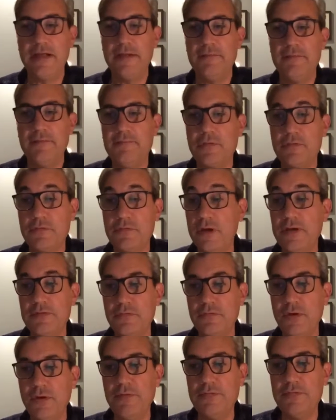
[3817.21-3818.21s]
um,
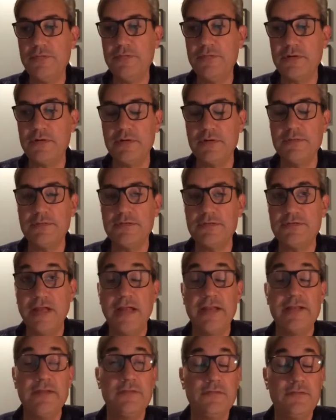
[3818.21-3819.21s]
sorry, 12 year old
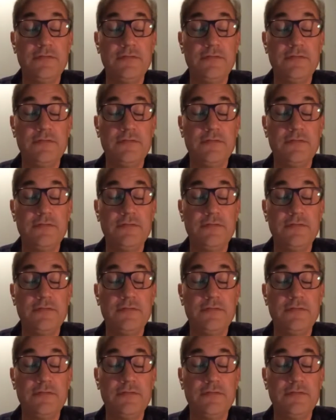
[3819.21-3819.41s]
who was shot